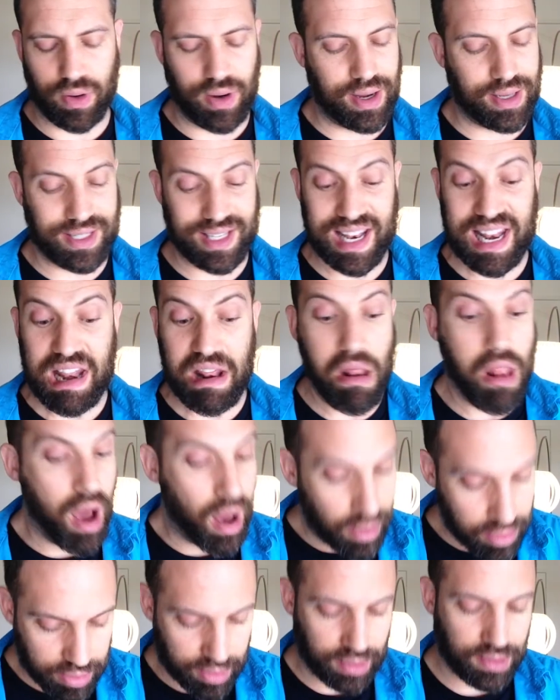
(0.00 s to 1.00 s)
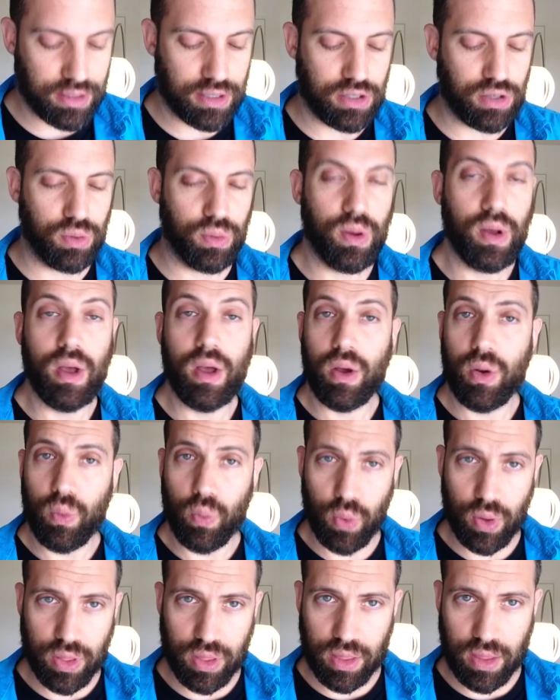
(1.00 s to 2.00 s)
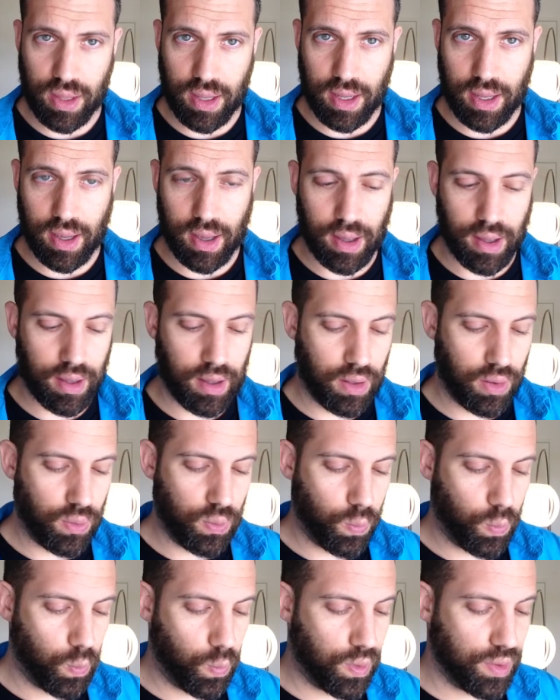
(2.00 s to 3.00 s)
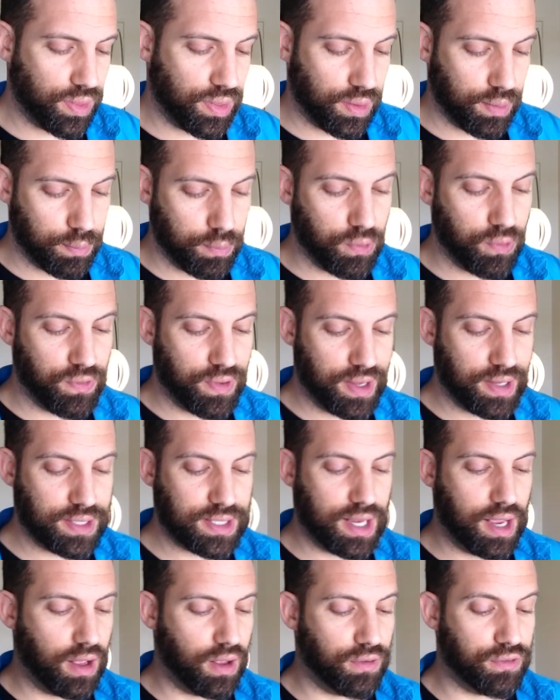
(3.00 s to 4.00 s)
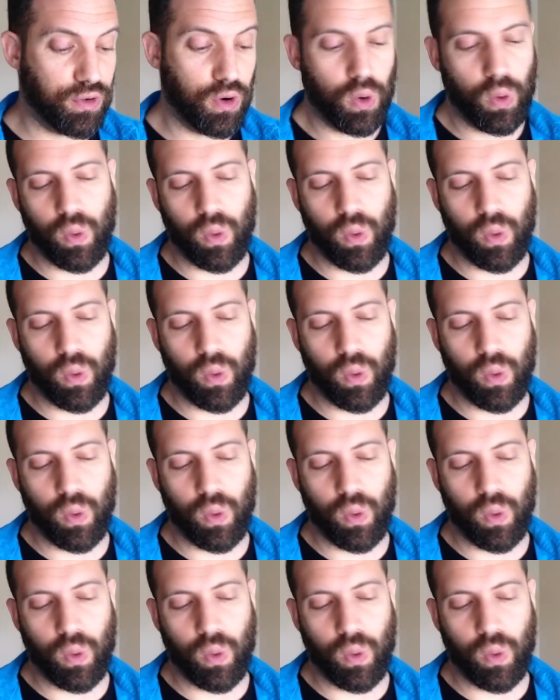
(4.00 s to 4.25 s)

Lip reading: It has nothing to do with the movie itself.